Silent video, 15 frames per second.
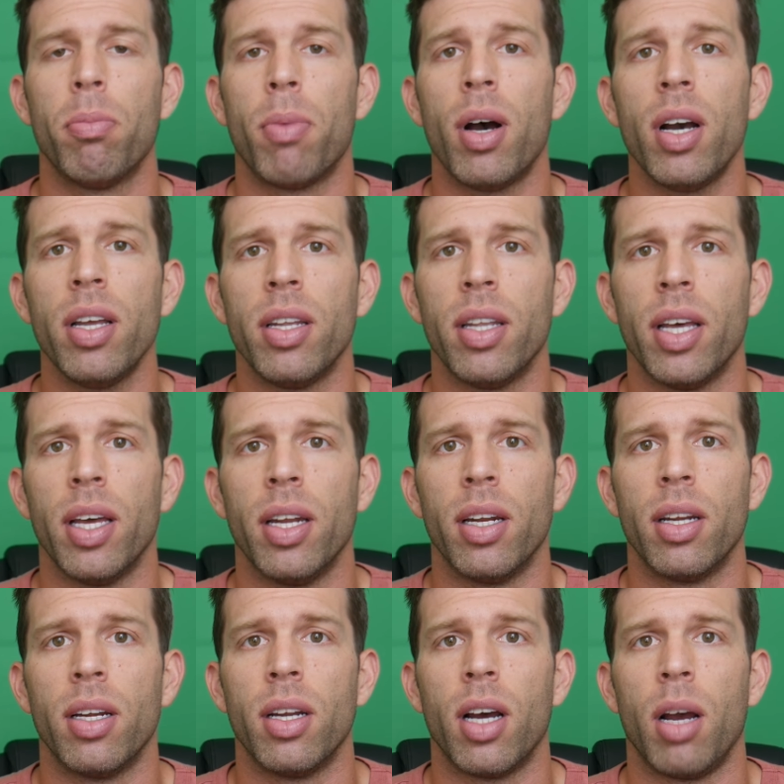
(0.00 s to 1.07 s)
mind that
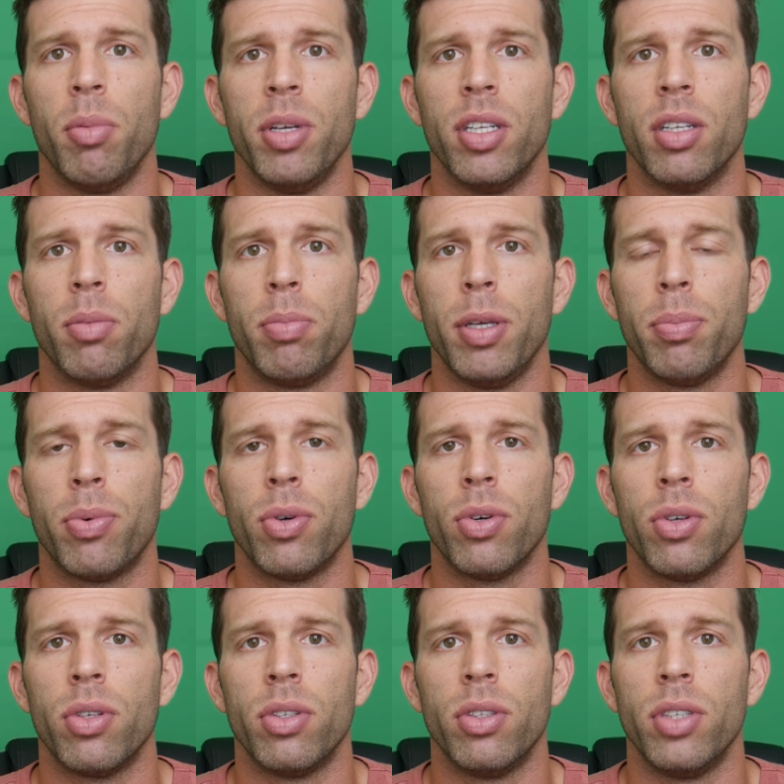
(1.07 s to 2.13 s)
I mean,
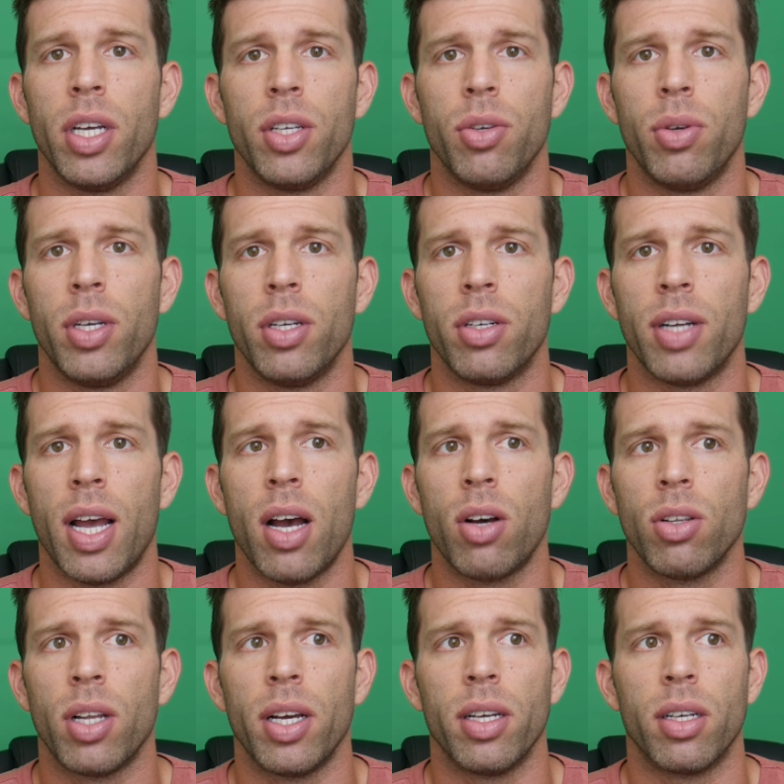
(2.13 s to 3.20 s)
people that you hear now
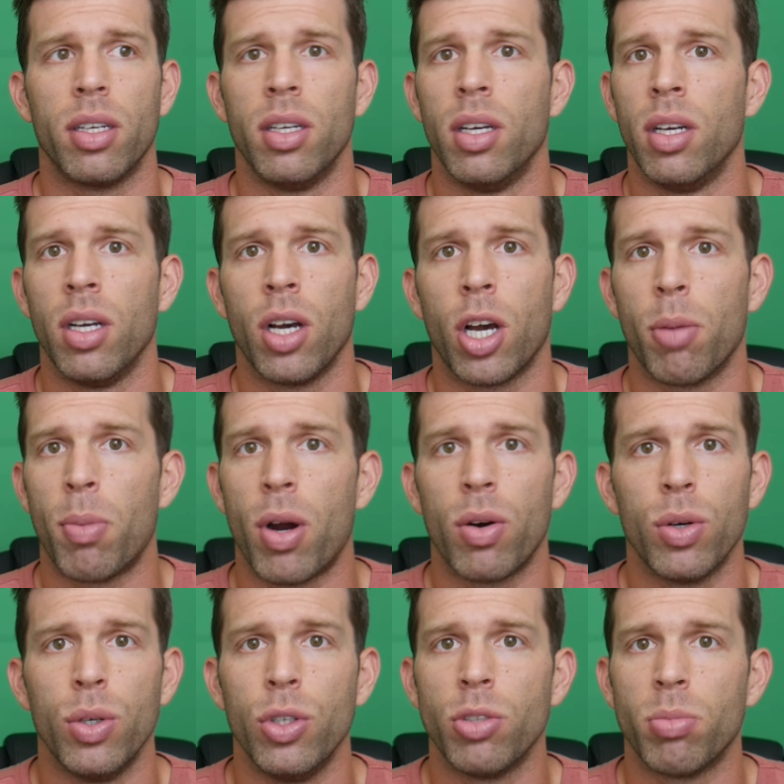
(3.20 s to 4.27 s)
like
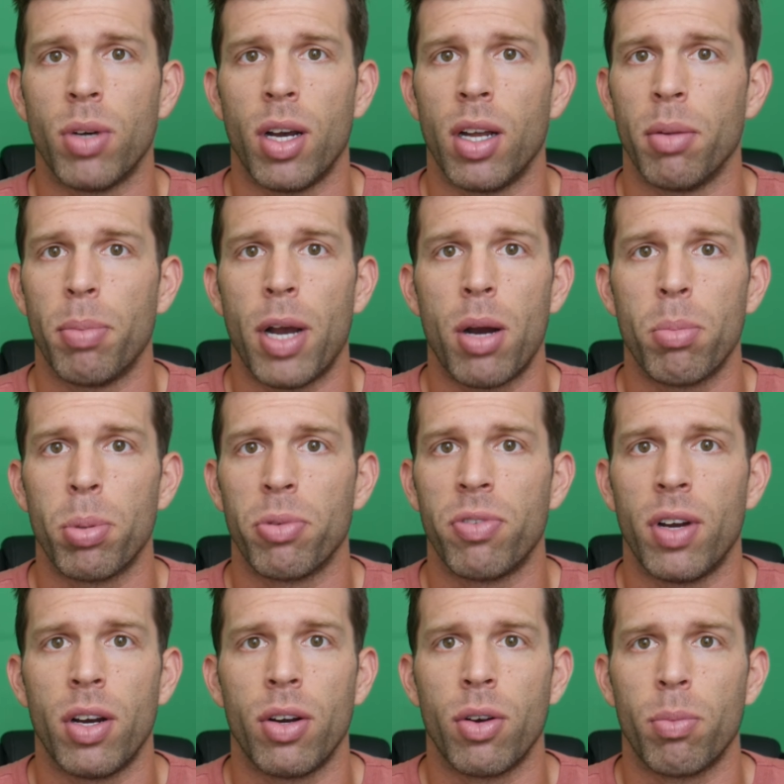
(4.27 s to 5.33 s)
Kamaru Usman, pound
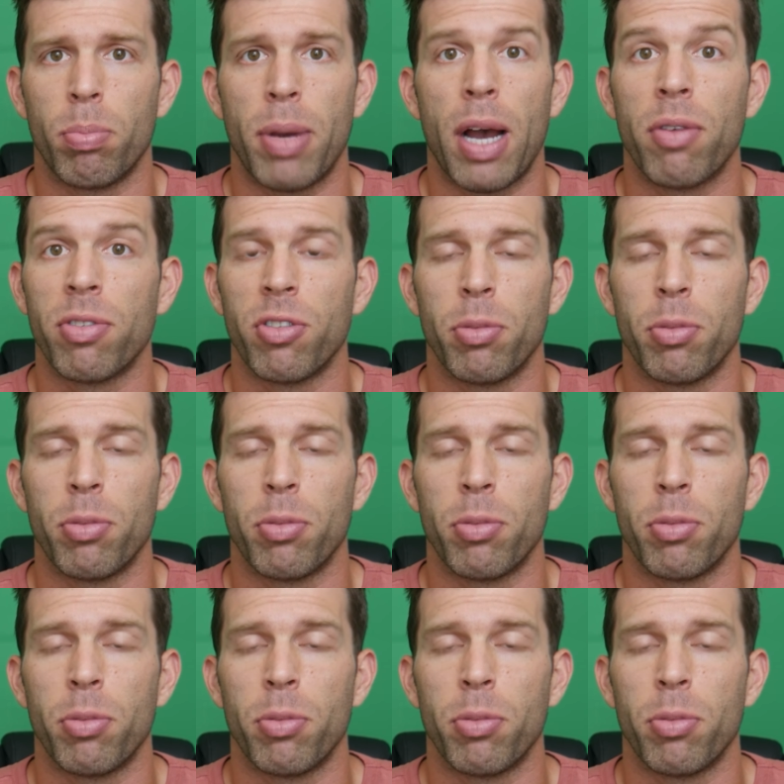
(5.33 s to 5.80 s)
for